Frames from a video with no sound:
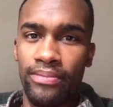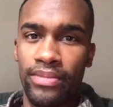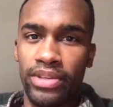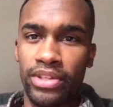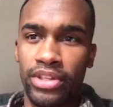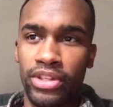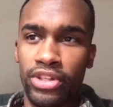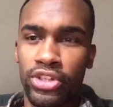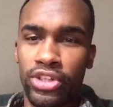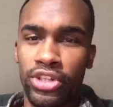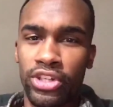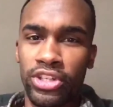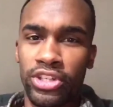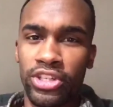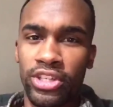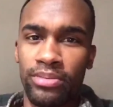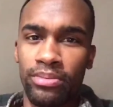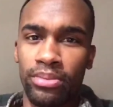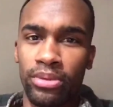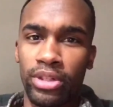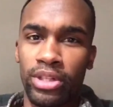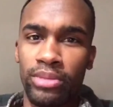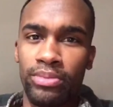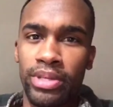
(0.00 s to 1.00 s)
This is just
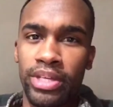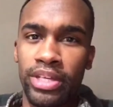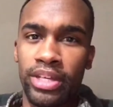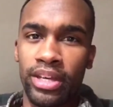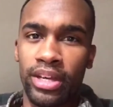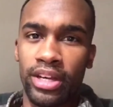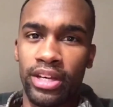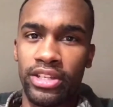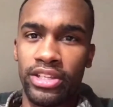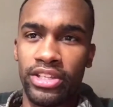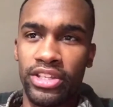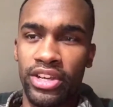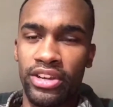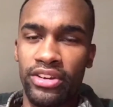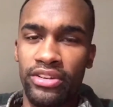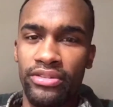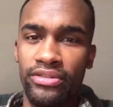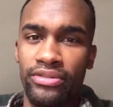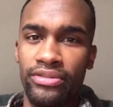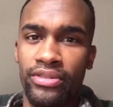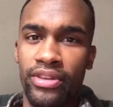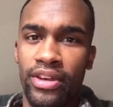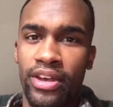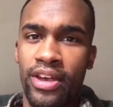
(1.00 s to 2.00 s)
simply because
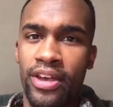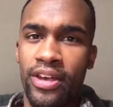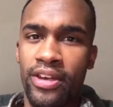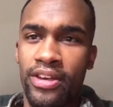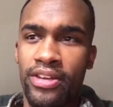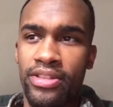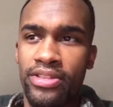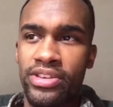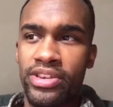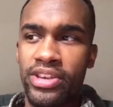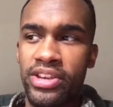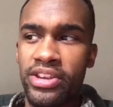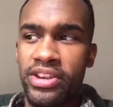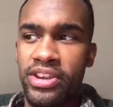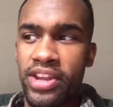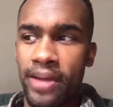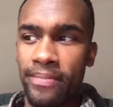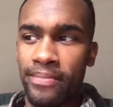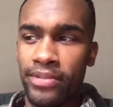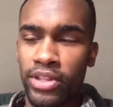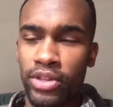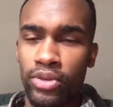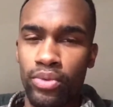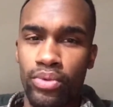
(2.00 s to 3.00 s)
of the
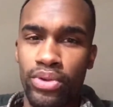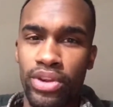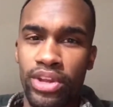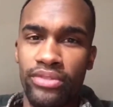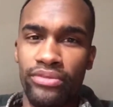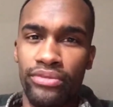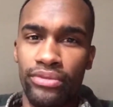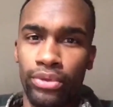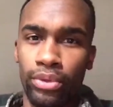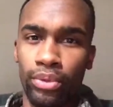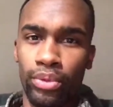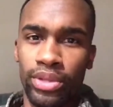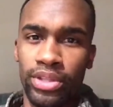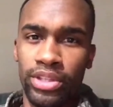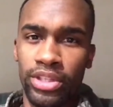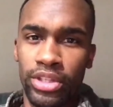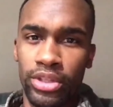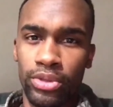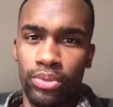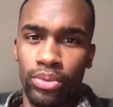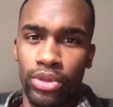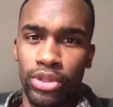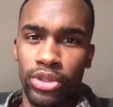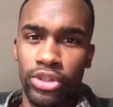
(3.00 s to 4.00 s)
Neptune
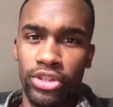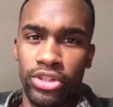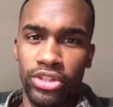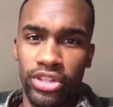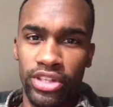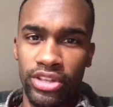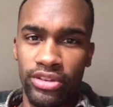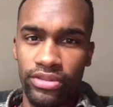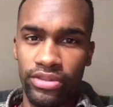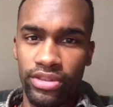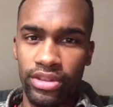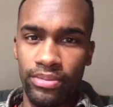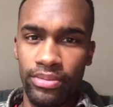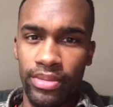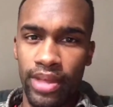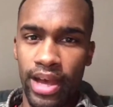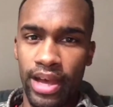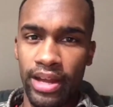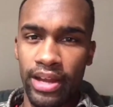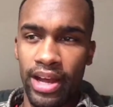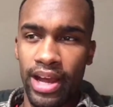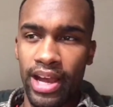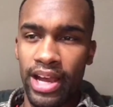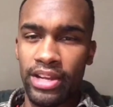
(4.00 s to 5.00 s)
influence, which just gives them
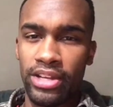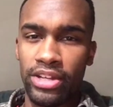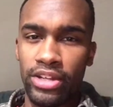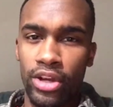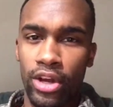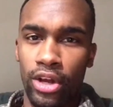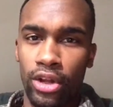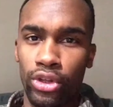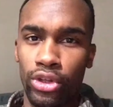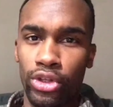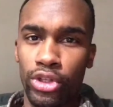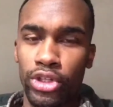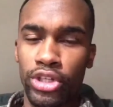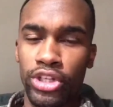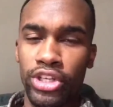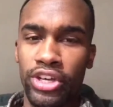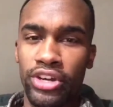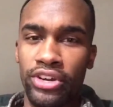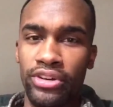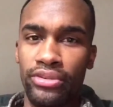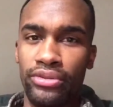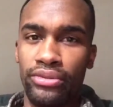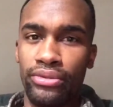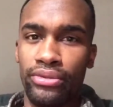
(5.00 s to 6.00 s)
that ideology
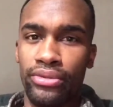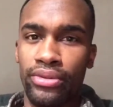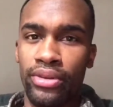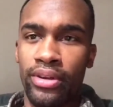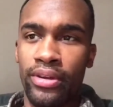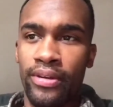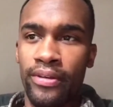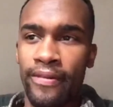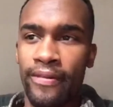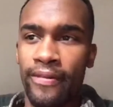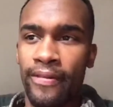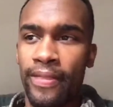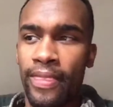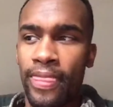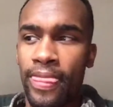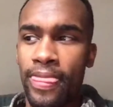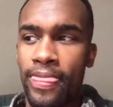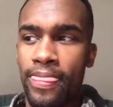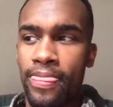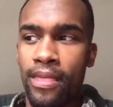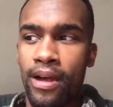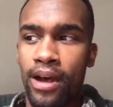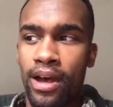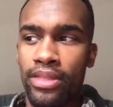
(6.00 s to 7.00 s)
of
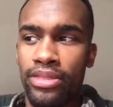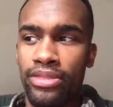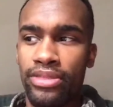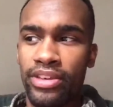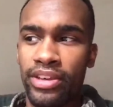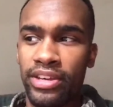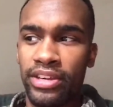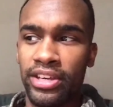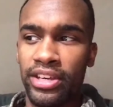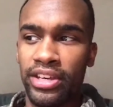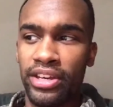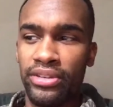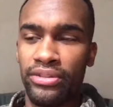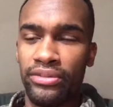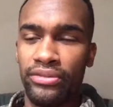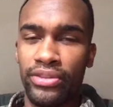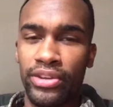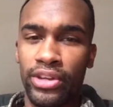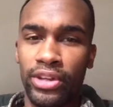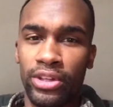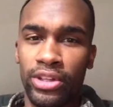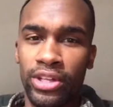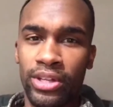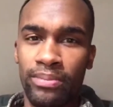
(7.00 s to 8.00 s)
not thinking and
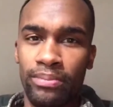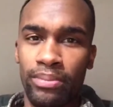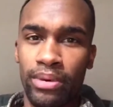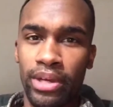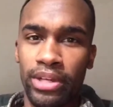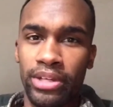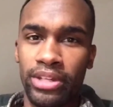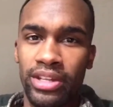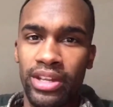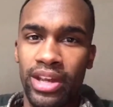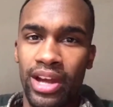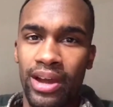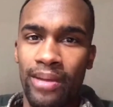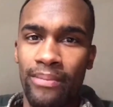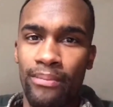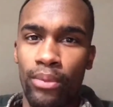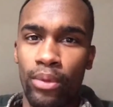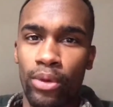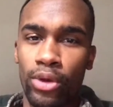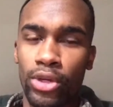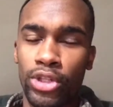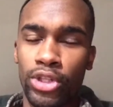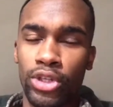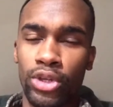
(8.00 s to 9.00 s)
feeling, but
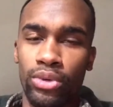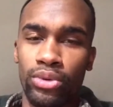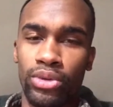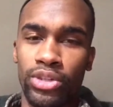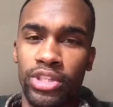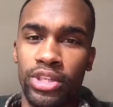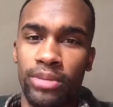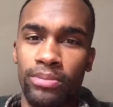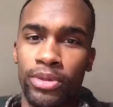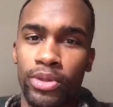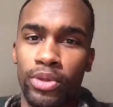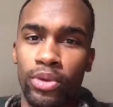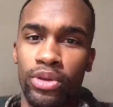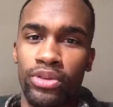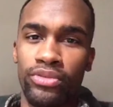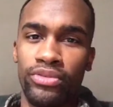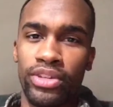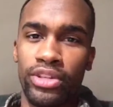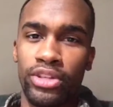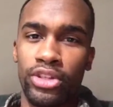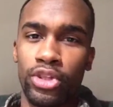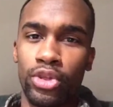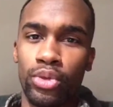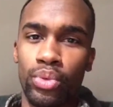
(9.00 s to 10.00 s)
more so some sort of
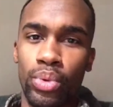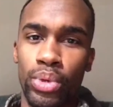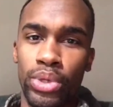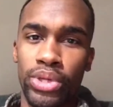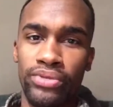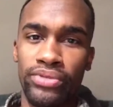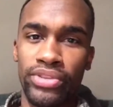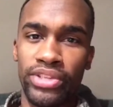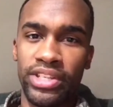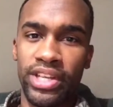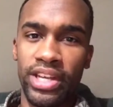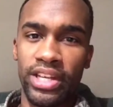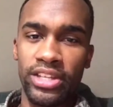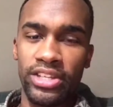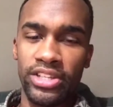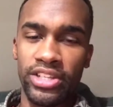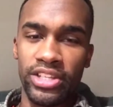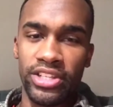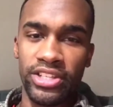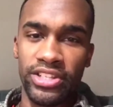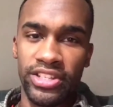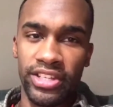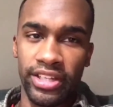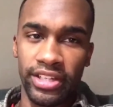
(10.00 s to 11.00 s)
intuitive sense, a
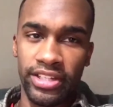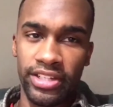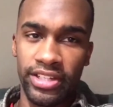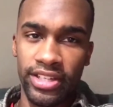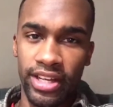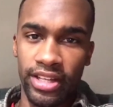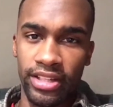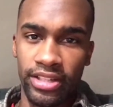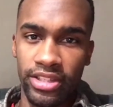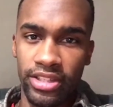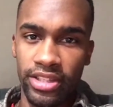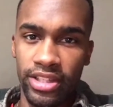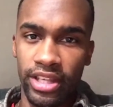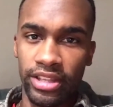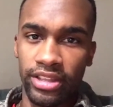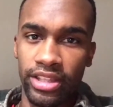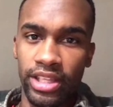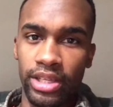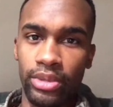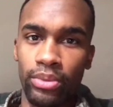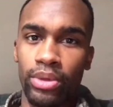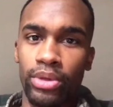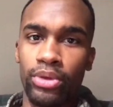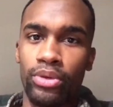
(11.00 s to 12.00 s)
sixth sense that
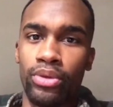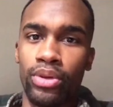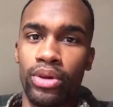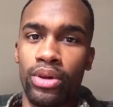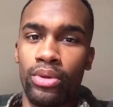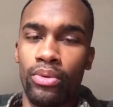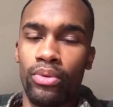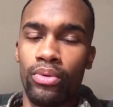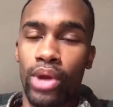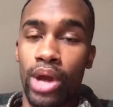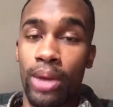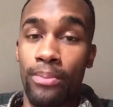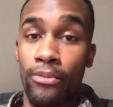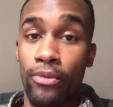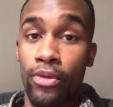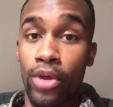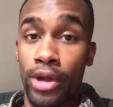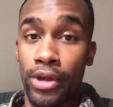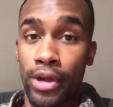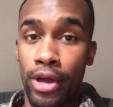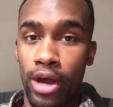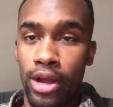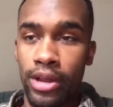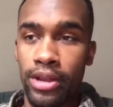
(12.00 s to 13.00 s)
they would
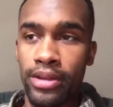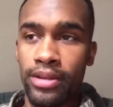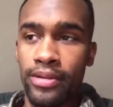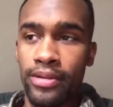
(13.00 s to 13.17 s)
run on.